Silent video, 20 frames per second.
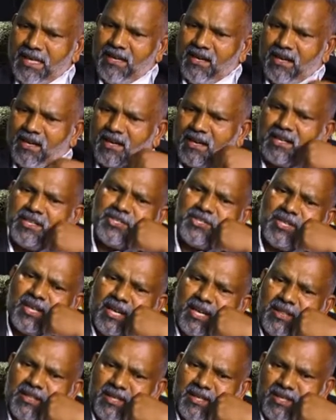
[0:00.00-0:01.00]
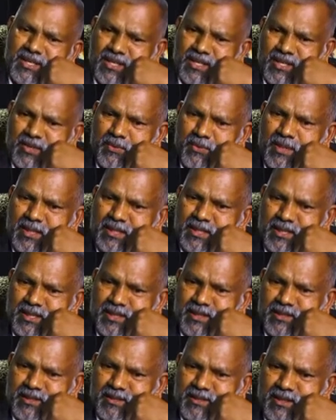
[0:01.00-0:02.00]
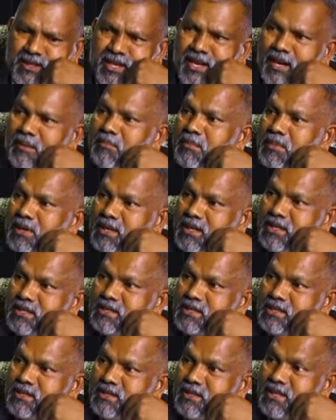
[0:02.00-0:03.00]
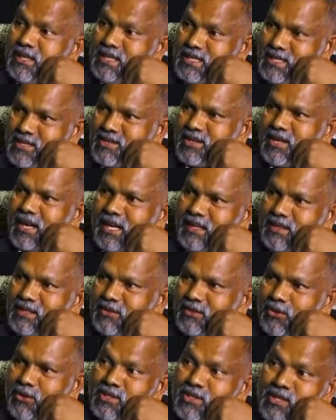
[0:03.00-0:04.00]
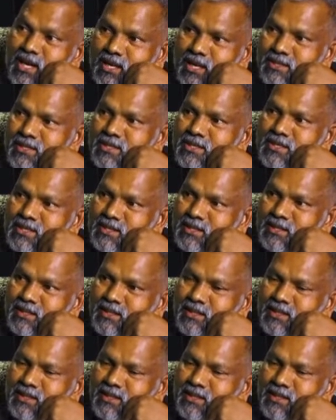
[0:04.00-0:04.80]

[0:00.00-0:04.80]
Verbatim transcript: in our culture, I think uh, we think number is strength or success